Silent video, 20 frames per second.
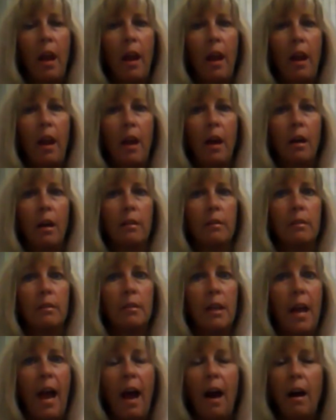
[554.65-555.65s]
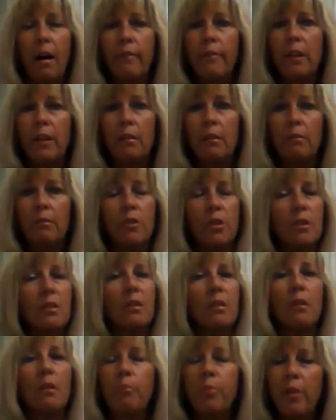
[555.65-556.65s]
And having
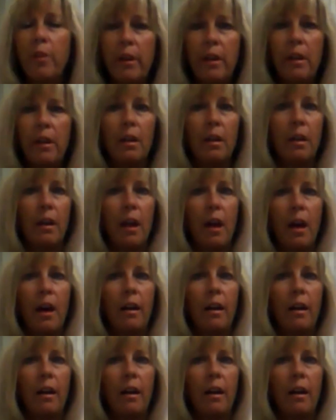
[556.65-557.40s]
just completed